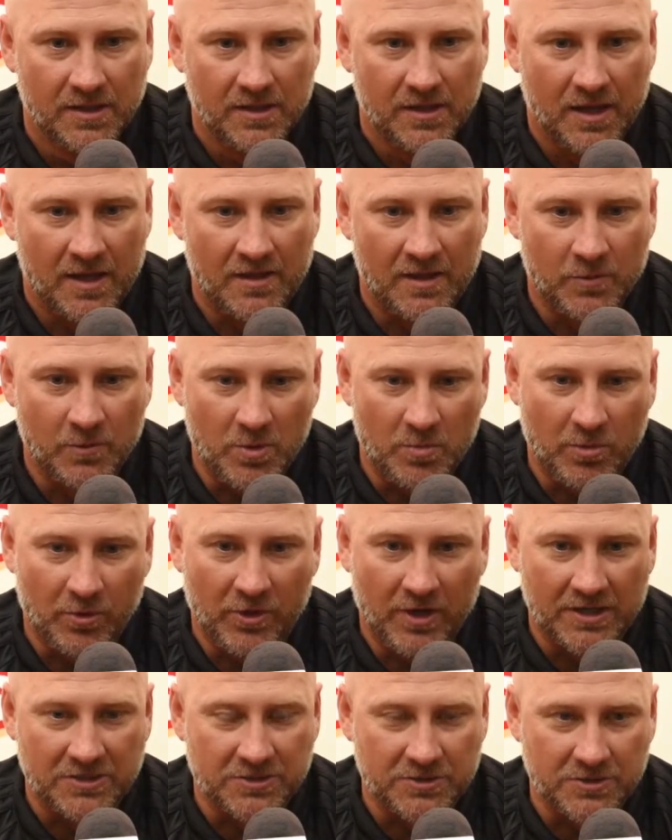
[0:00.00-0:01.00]
And then we
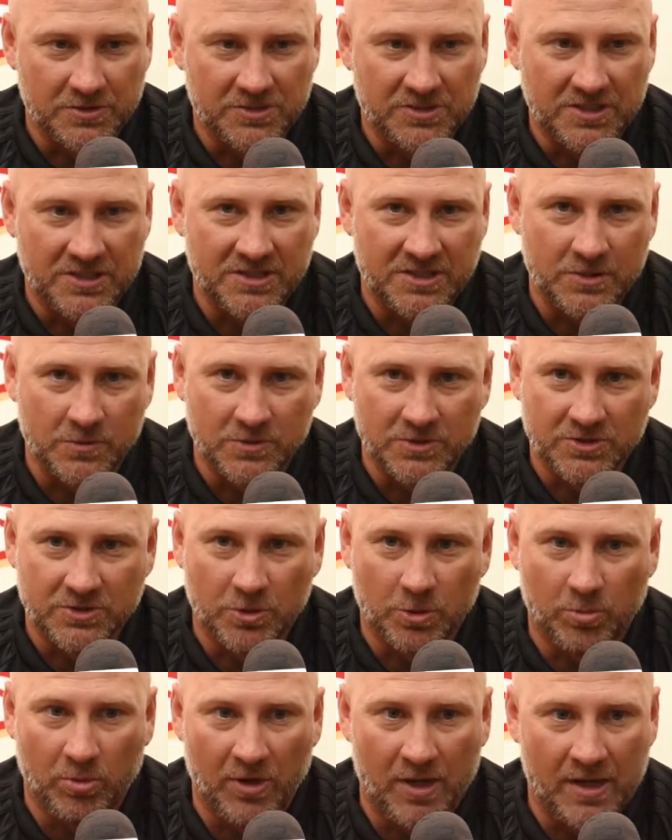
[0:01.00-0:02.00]
progress through the season and we're
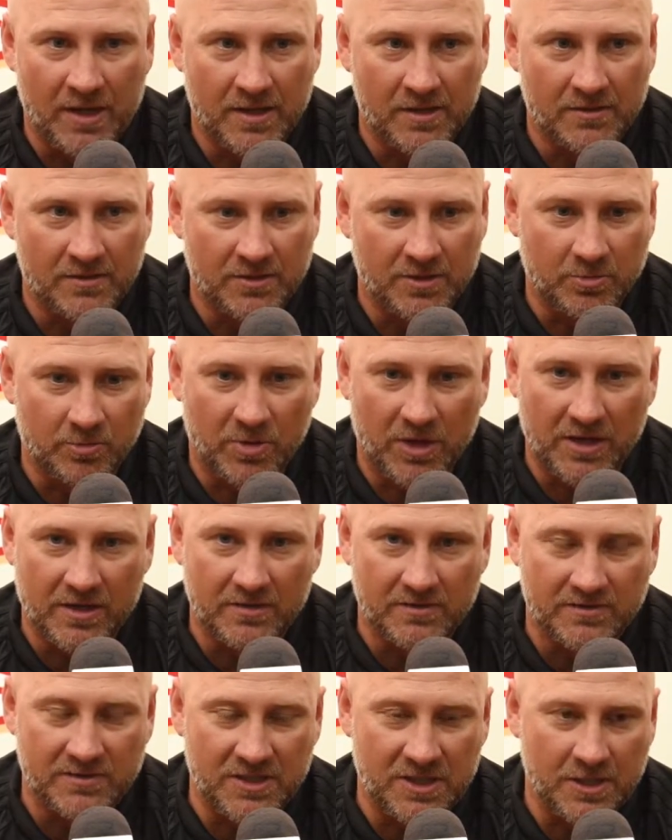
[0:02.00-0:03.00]
still playing
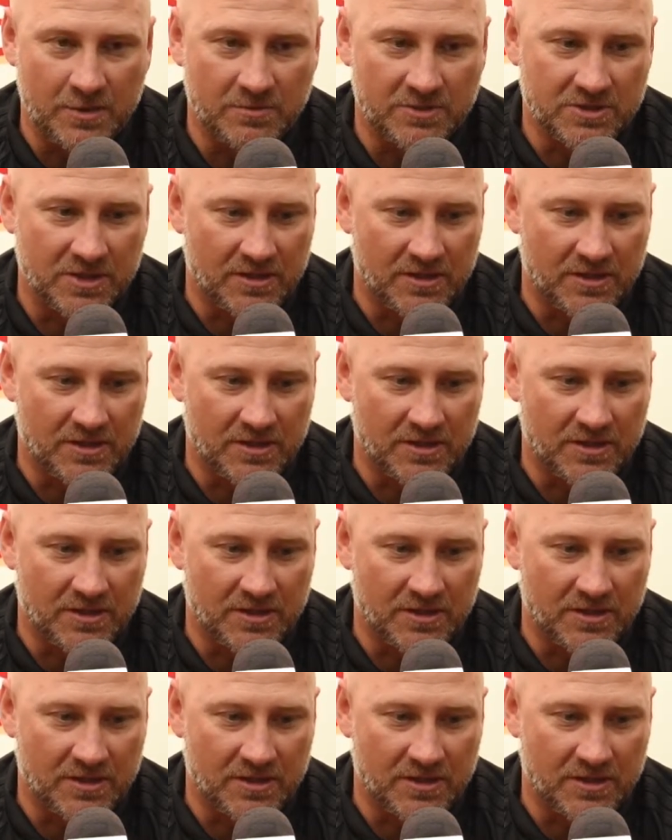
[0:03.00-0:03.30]
competitive teams.